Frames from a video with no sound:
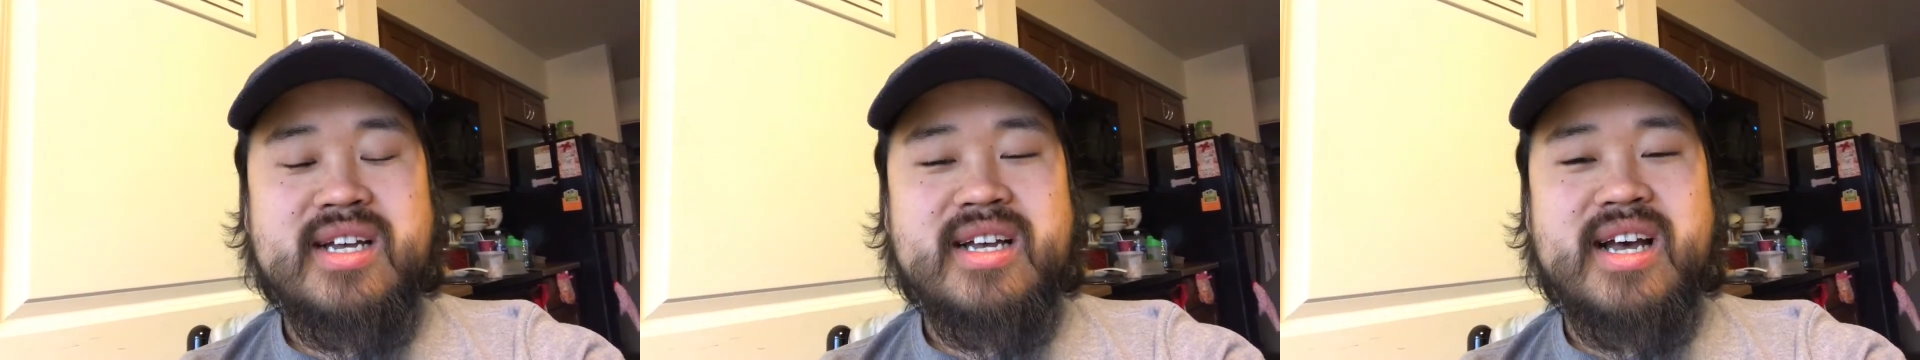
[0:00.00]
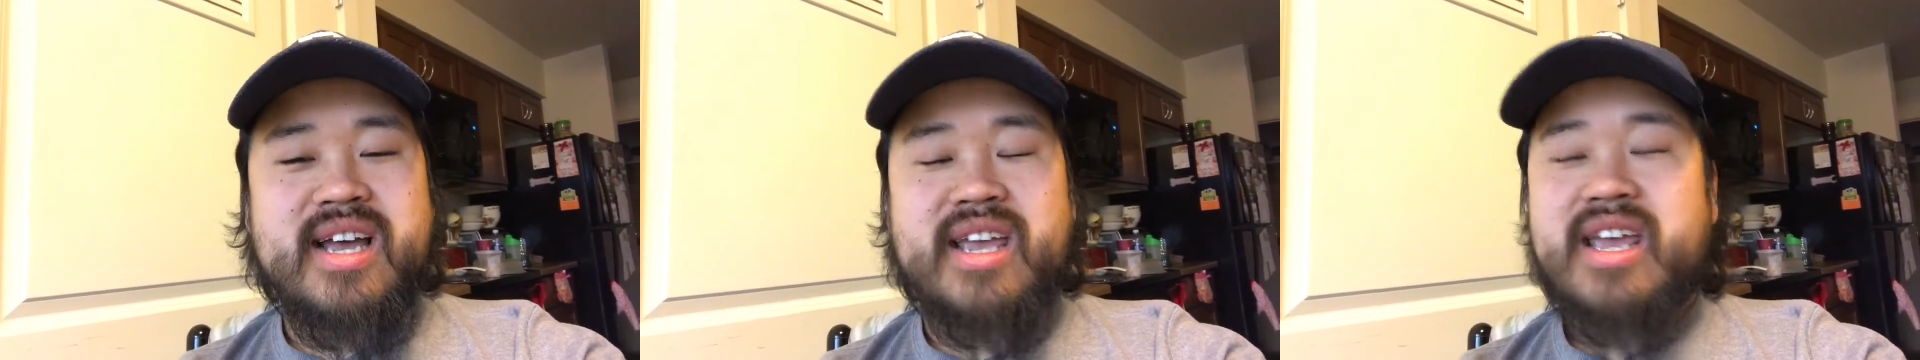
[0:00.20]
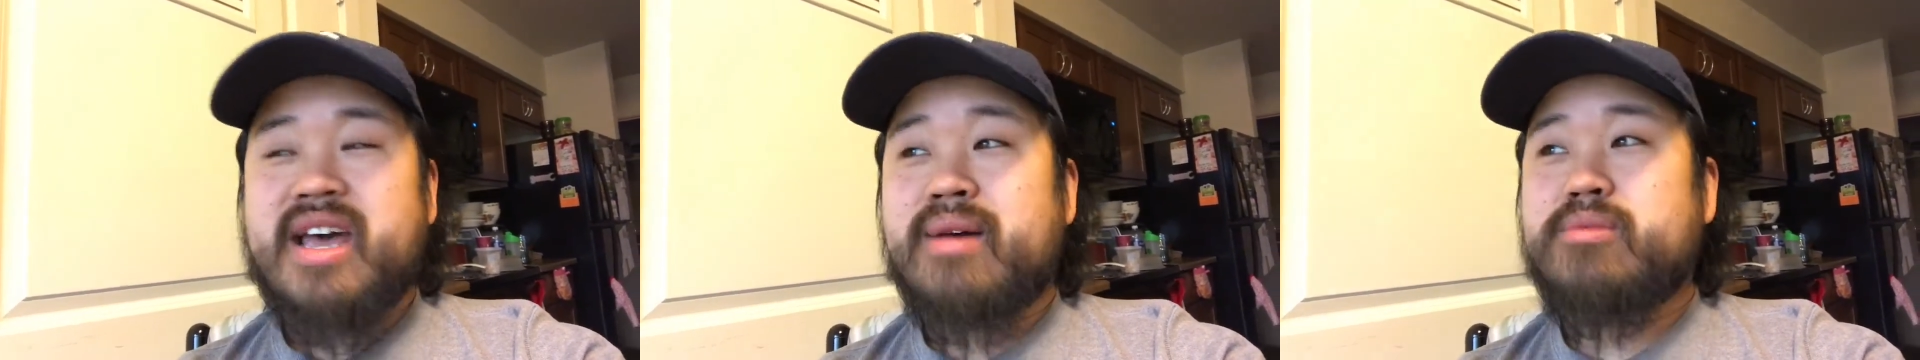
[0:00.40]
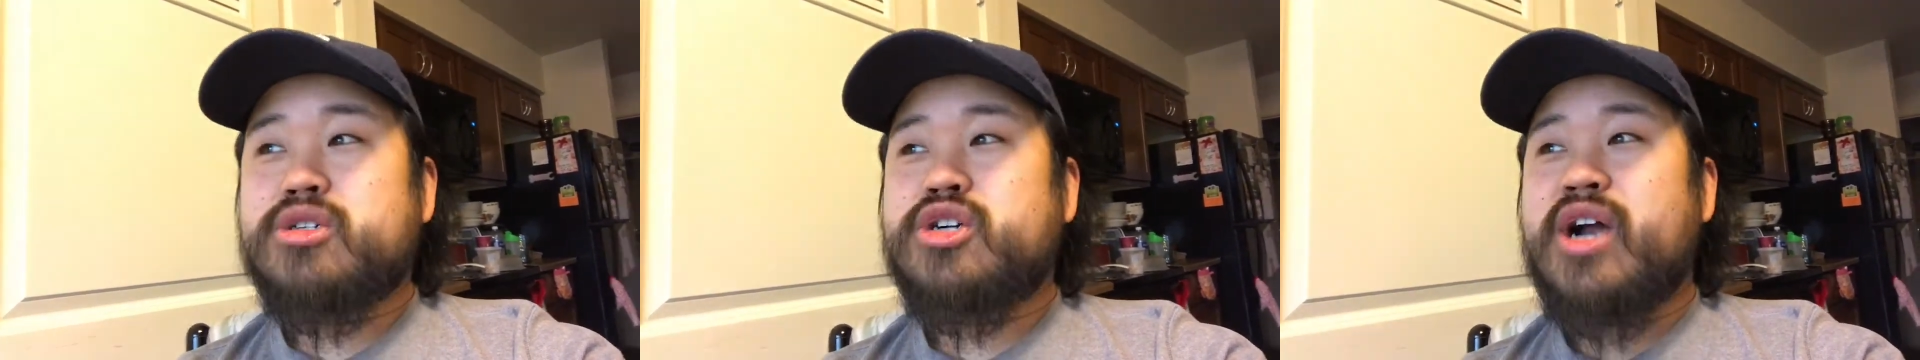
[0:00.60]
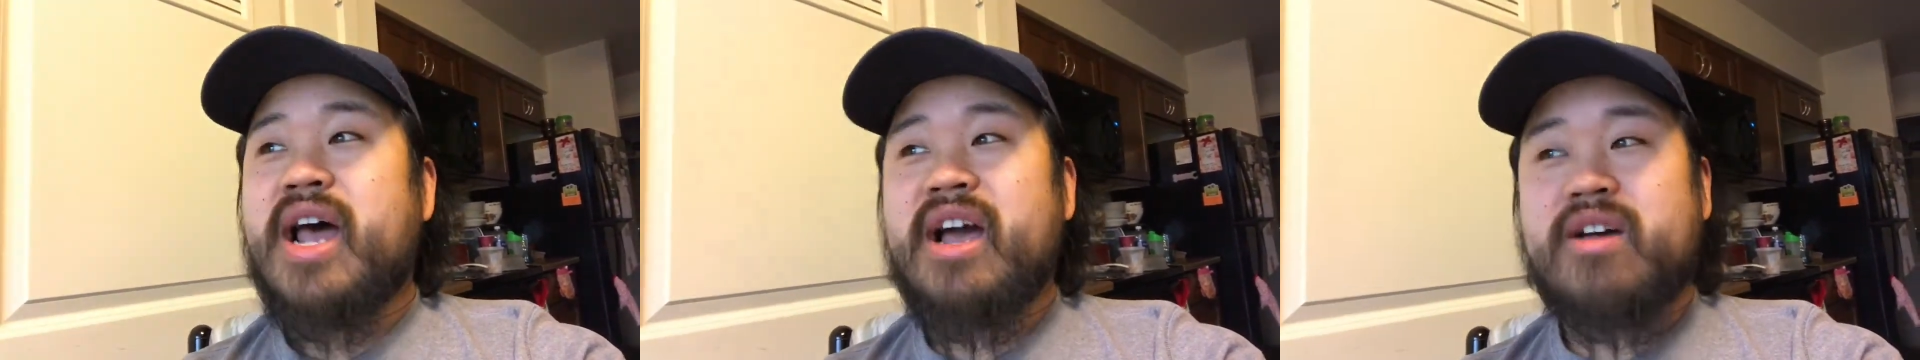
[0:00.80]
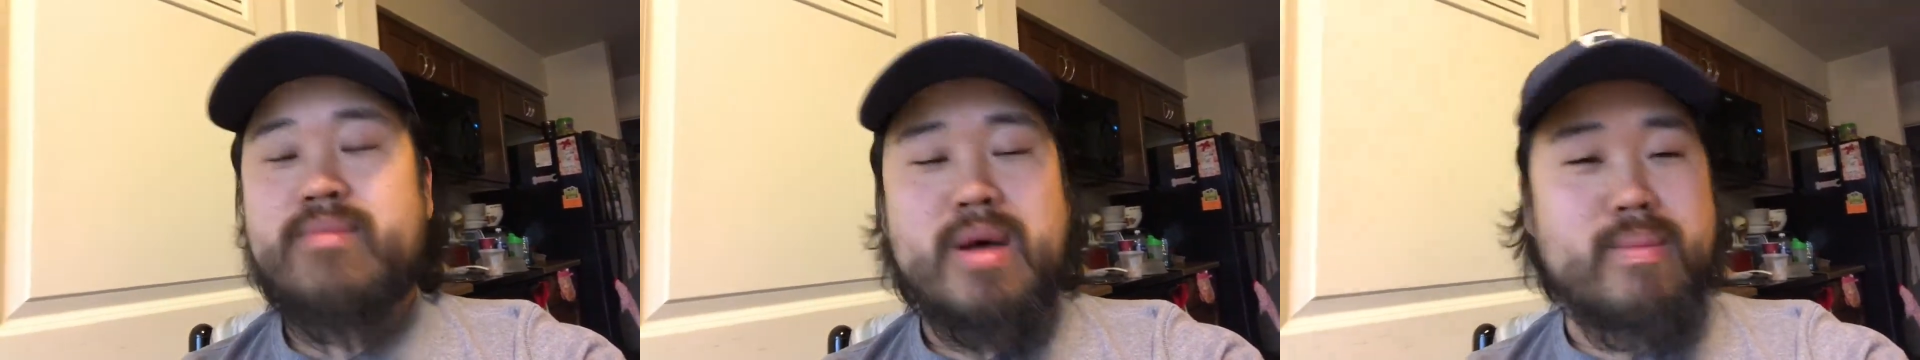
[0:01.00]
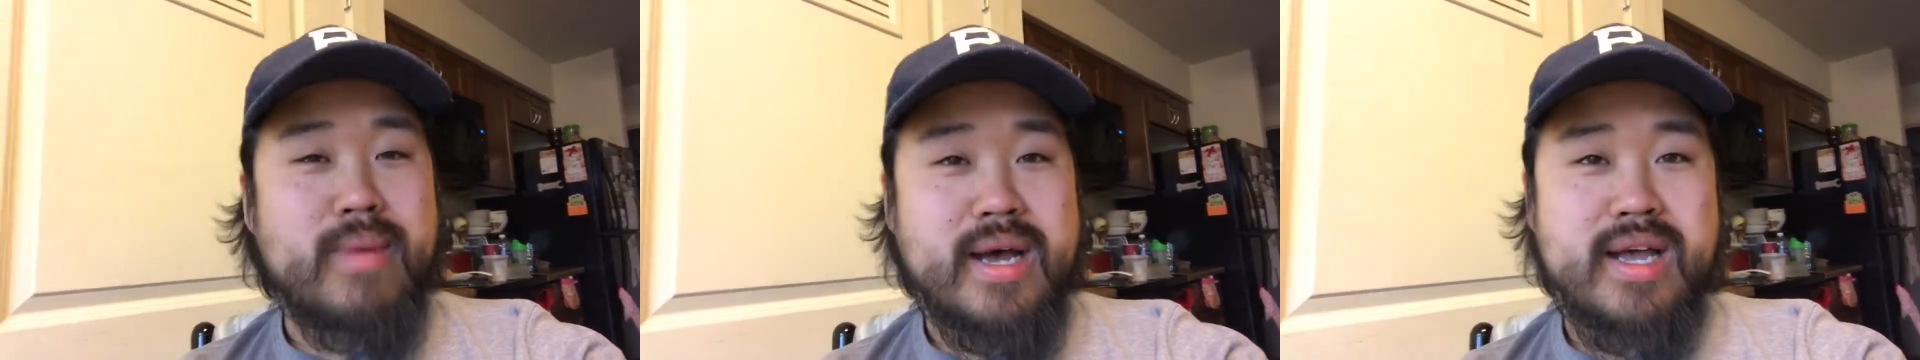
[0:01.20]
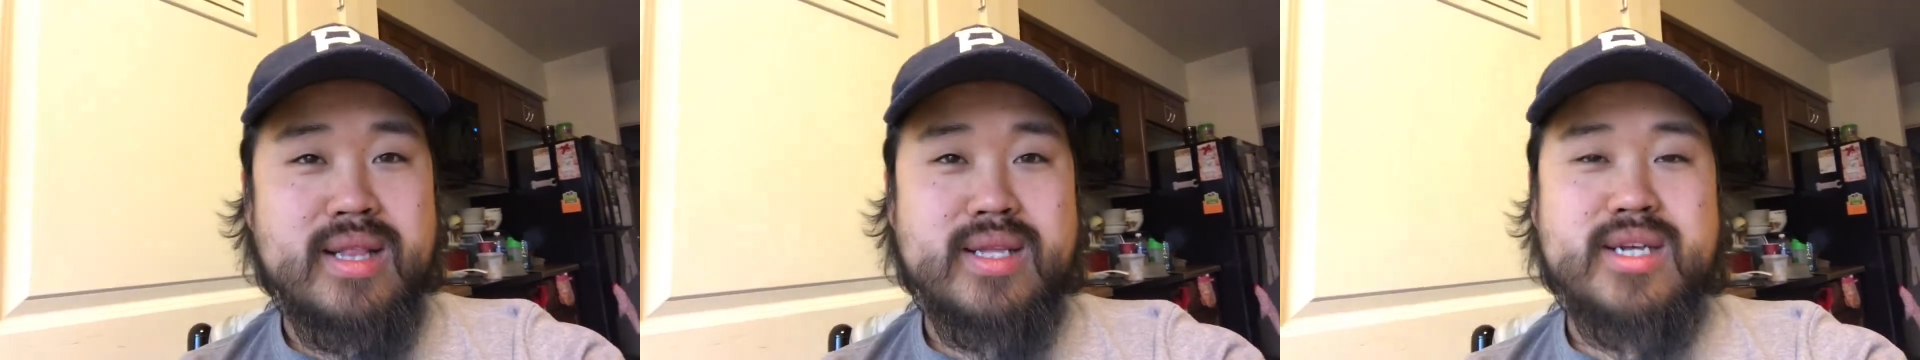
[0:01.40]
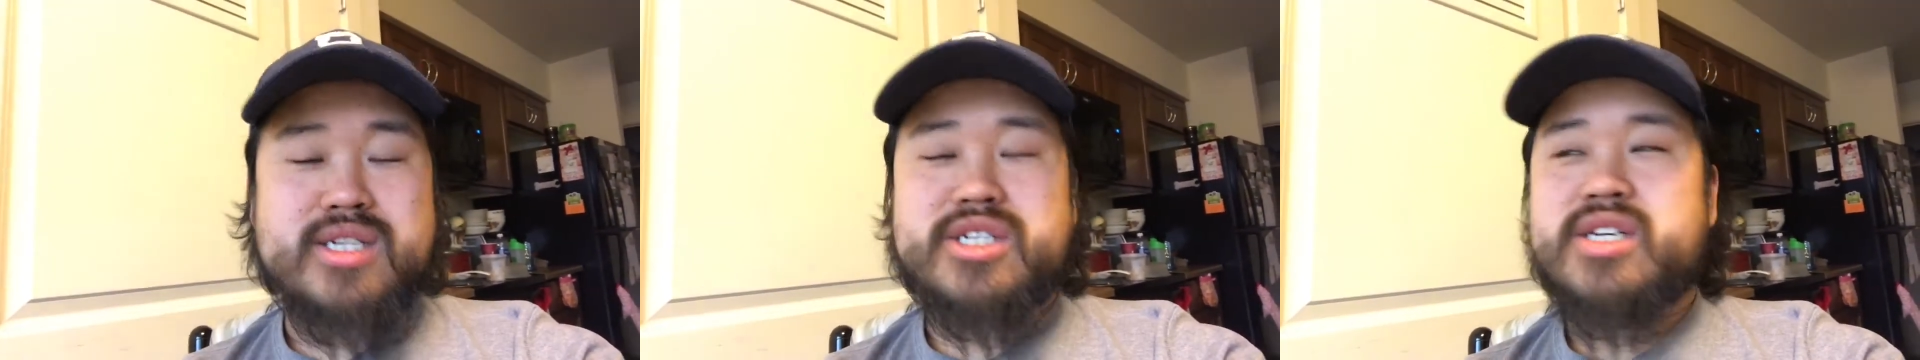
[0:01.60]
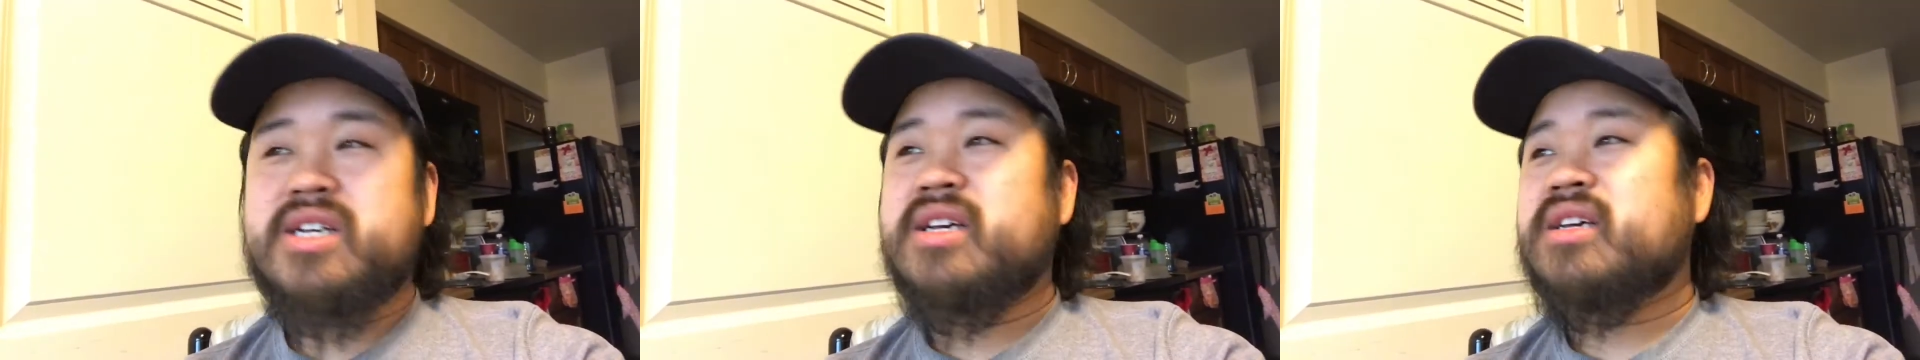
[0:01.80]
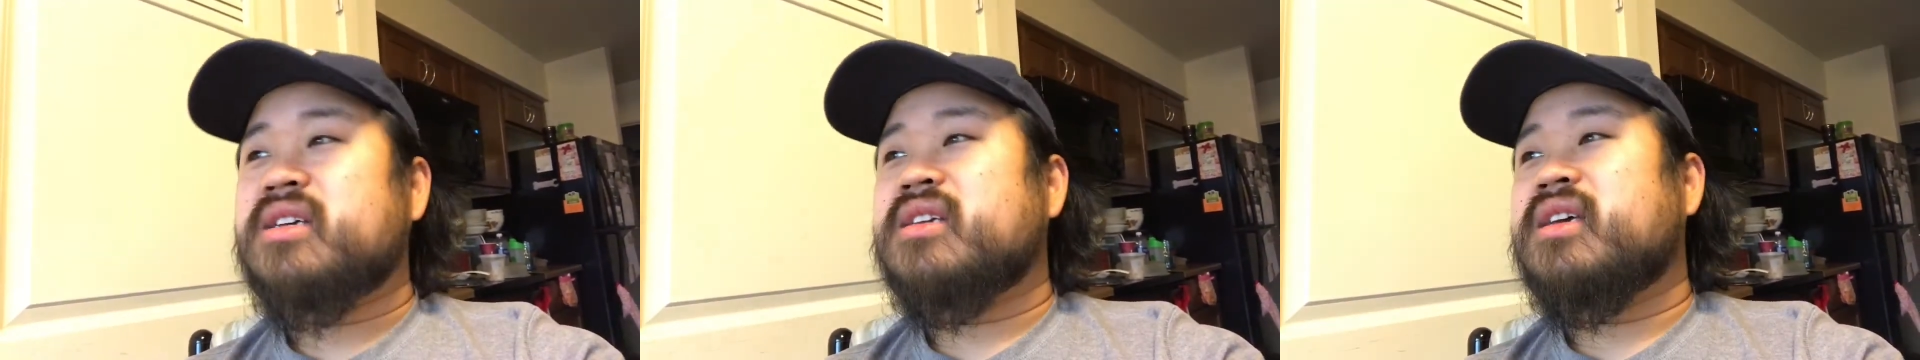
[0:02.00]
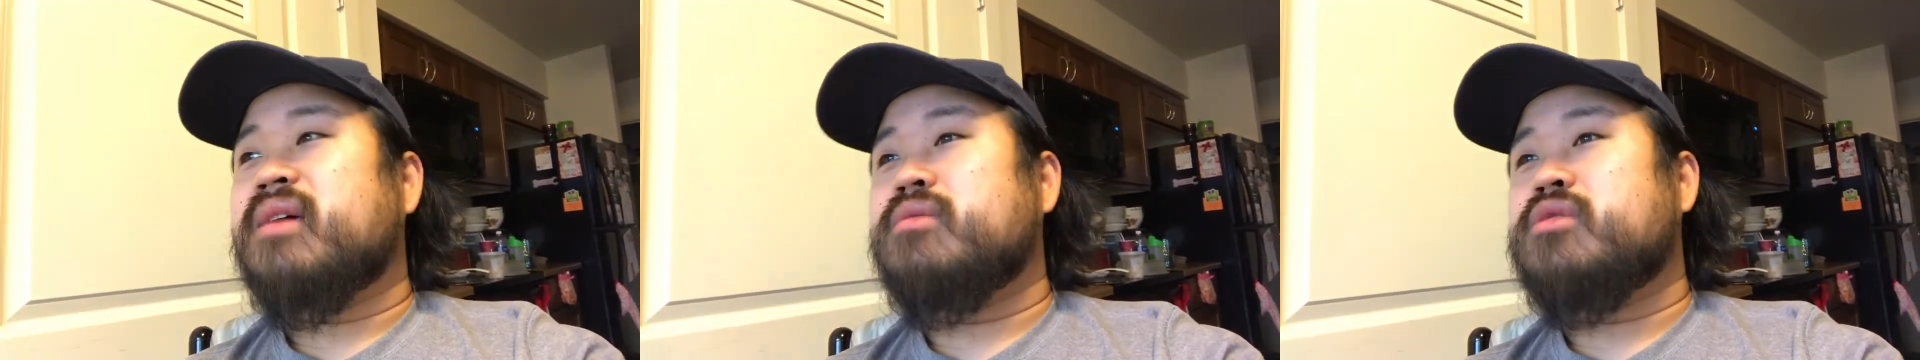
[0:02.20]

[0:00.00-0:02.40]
I kept track of my mileage, kept